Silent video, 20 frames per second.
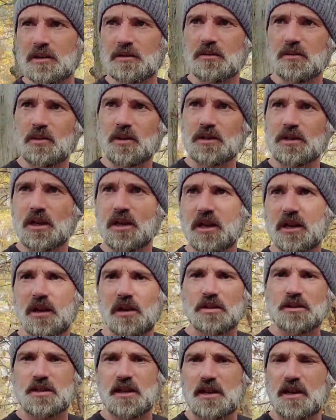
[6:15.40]
once I get all
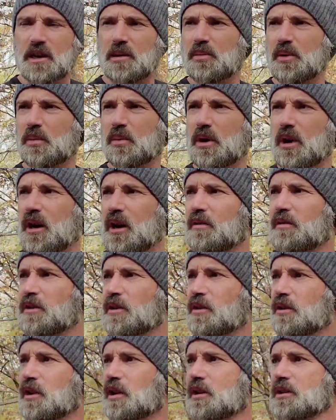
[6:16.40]
set up, I'll probably have a
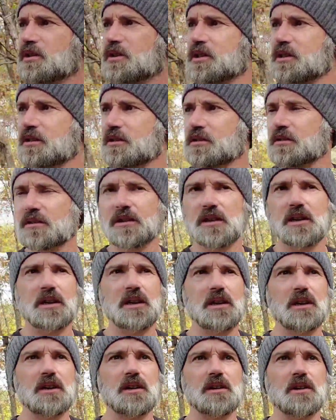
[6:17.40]
little lunch
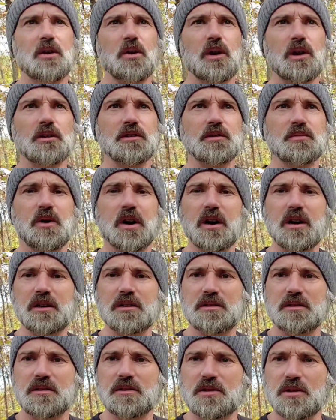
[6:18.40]
and go out on some
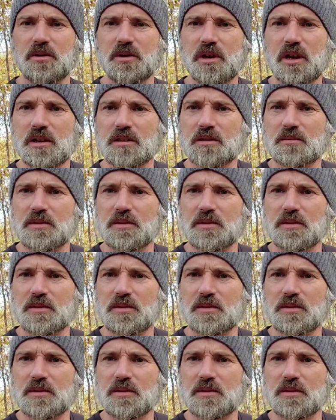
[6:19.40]
hikes, show you guys some